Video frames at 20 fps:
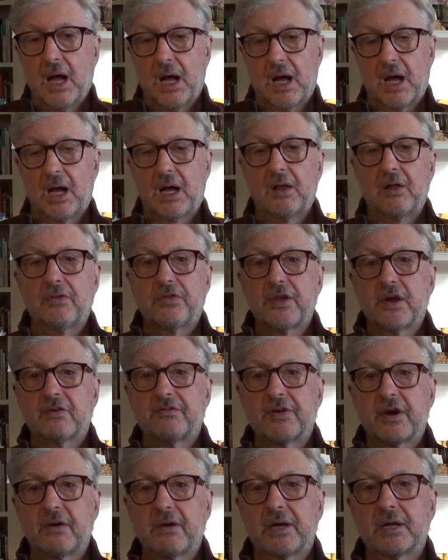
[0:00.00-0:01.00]
they're
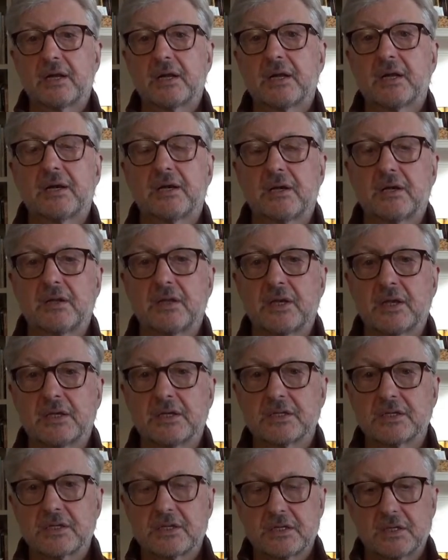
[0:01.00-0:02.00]
very clear
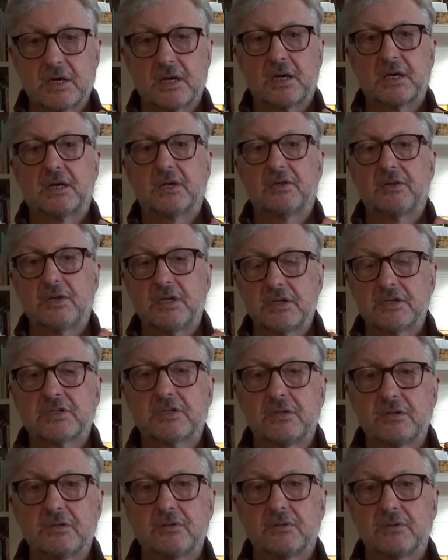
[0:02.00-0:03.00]
that these
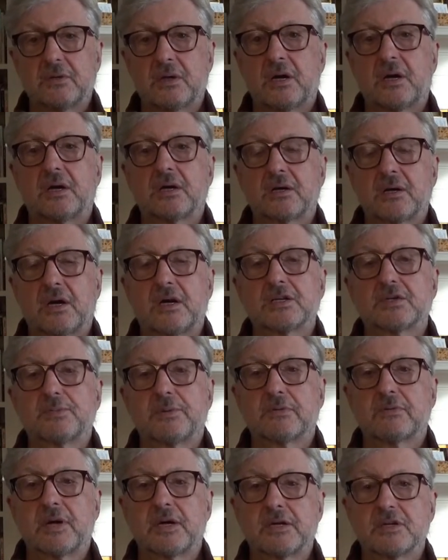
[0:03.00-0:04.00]
two
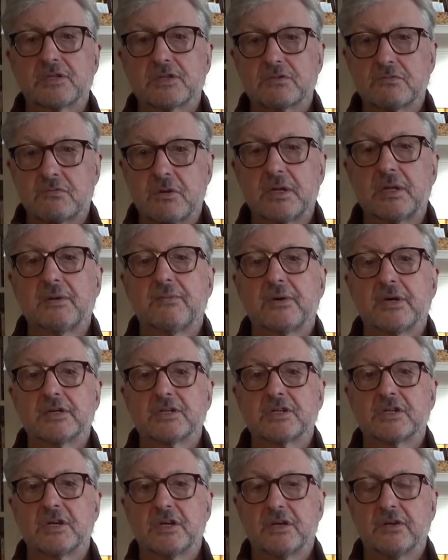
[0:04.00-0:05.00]
Gospel writers really
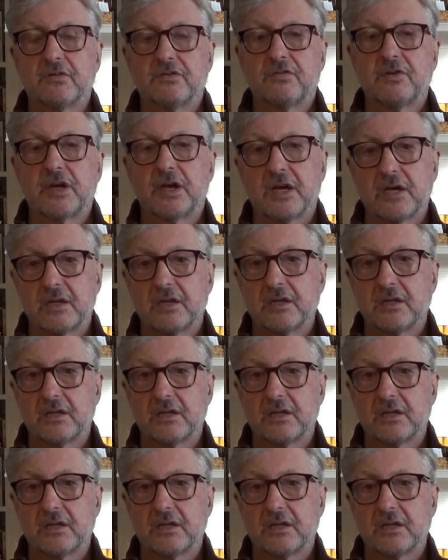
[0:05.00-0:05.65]
want to convey